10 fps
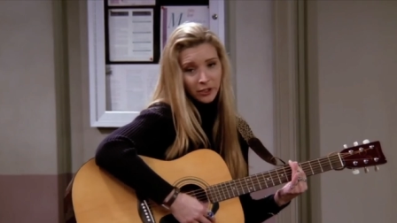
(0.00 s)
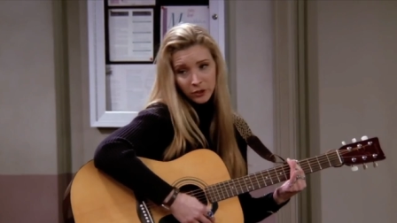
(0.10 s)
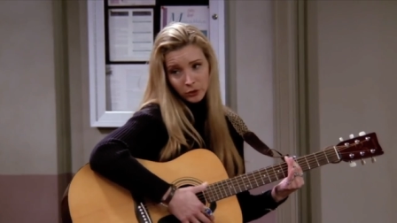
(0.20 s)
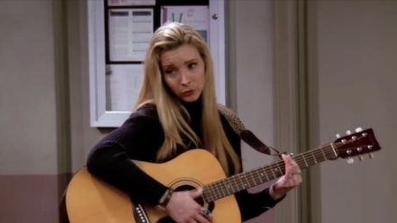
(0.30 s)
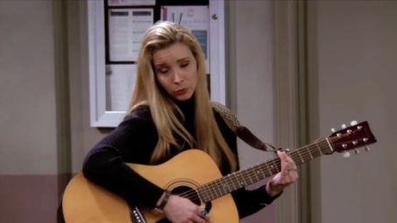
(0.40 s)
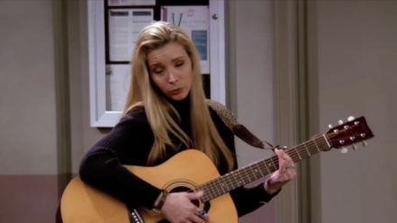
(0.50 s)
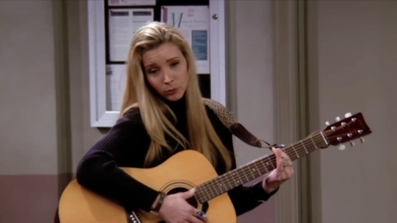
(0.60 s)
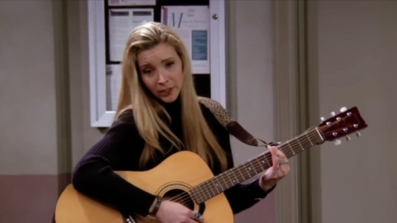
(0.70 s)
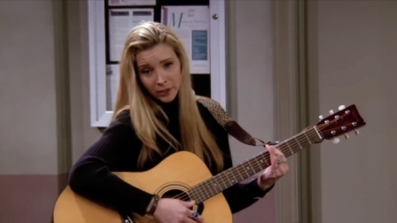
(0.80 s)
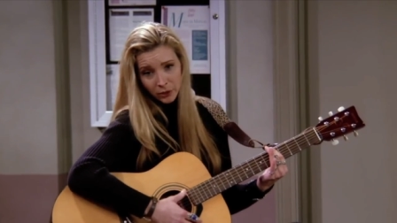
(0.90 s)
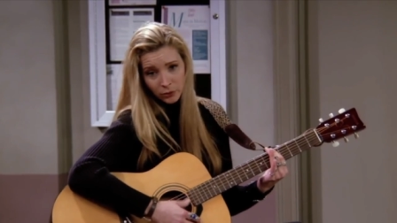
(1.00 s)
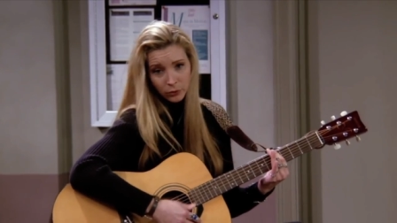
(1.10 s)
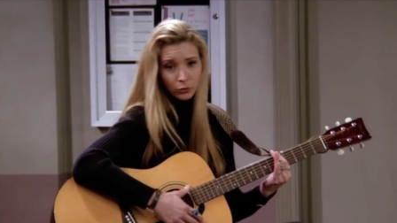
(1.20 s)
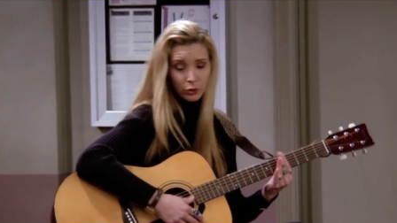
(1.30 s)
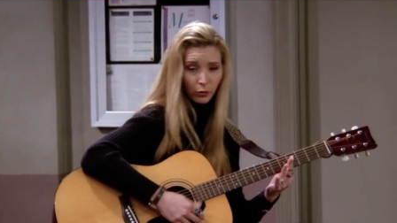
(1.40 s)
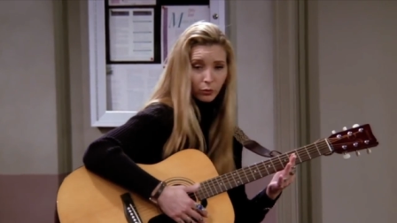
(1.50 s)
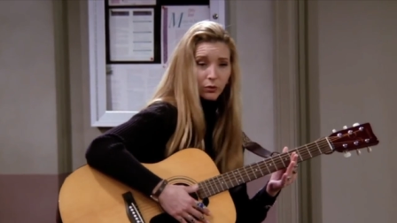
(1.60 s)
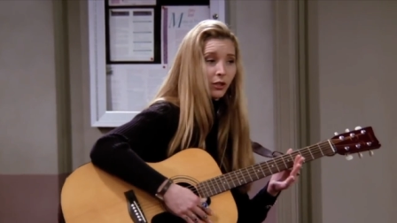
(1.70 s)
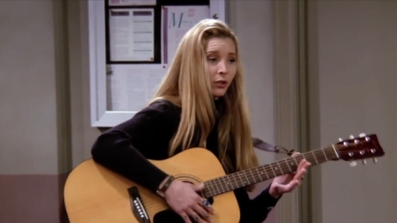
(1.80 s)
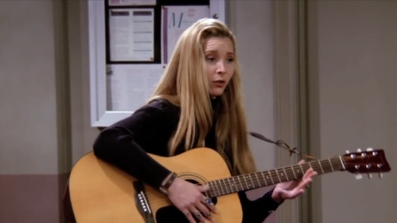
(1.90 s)
at you and you don't
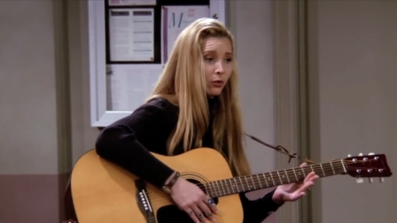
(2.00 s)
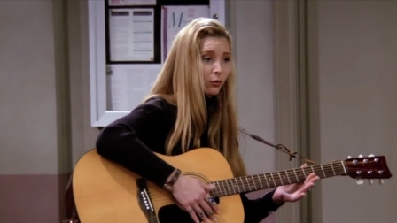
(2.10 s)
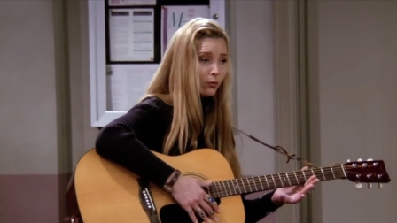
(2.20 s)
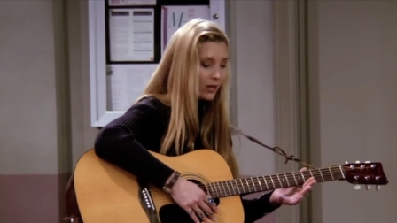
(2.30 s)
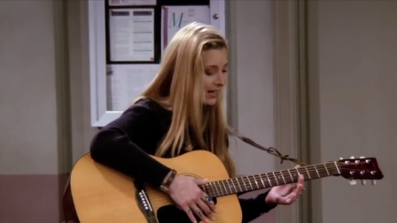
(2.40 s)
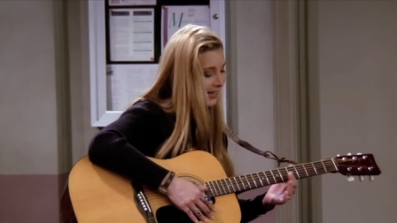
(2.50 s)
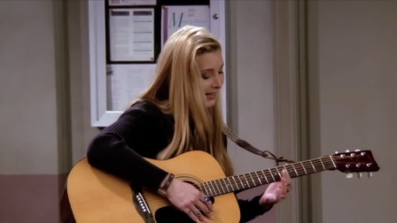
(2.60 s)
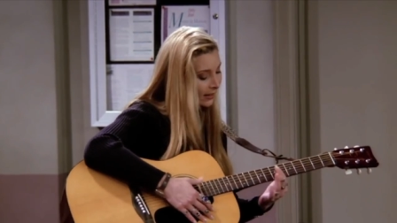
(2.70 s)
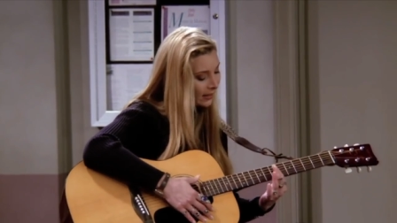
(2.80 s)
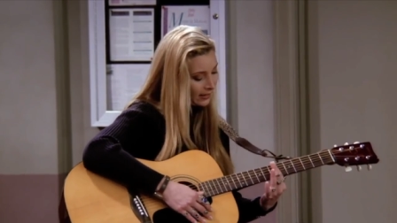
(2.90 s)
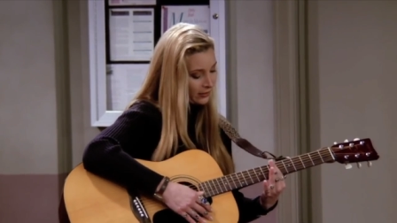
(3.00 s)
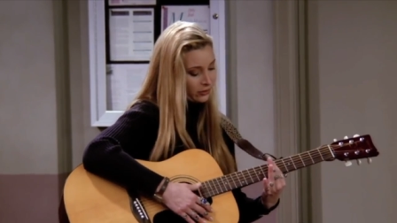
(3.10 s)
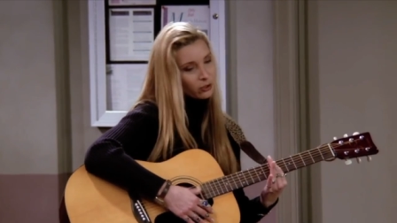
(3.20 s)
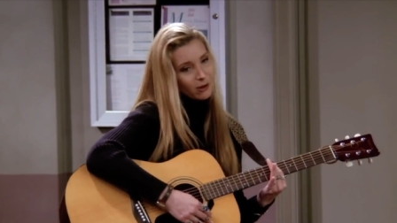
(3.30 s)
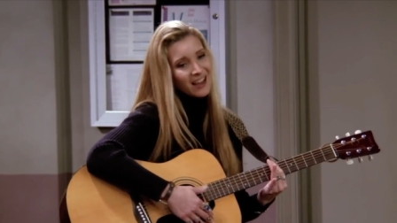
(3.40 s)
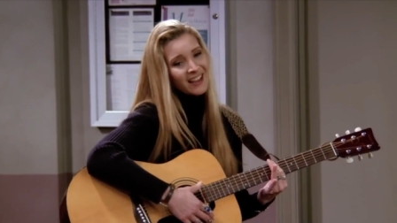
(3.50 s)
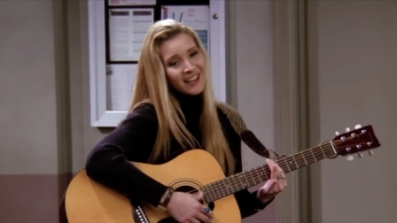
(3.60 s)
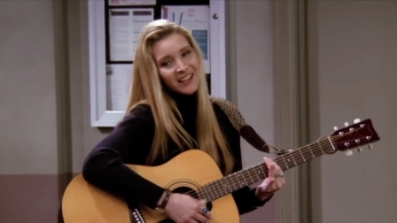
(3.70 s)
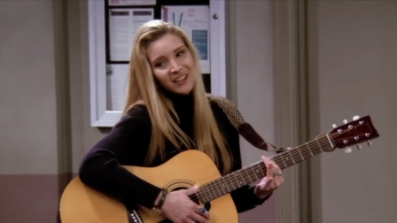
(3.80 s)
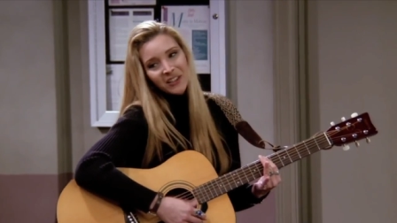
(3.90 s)
know why. You cry
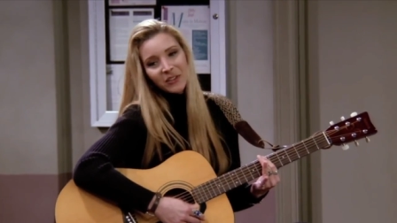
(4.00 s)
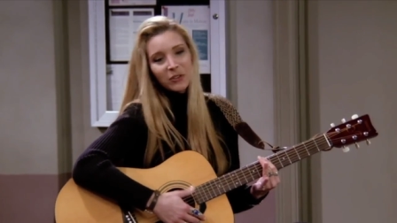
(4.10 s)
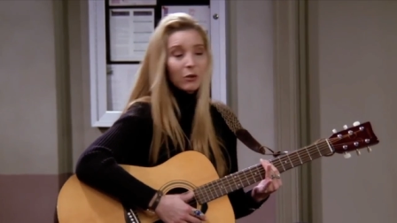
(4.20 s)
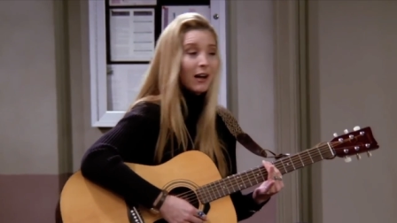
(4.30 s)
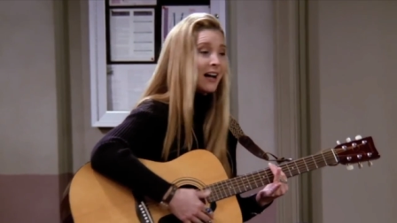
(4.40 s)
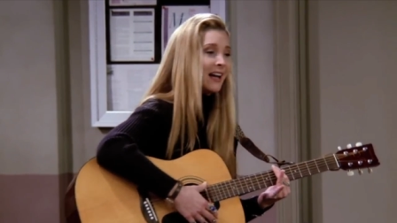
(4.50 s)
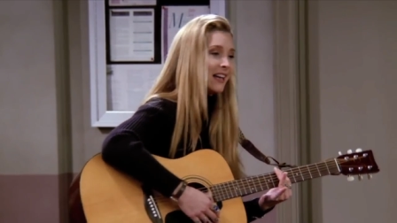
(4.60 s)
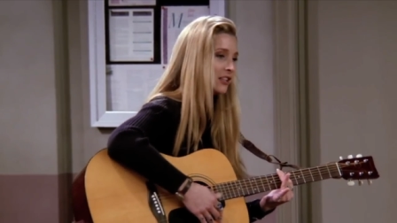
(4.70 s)
and you cry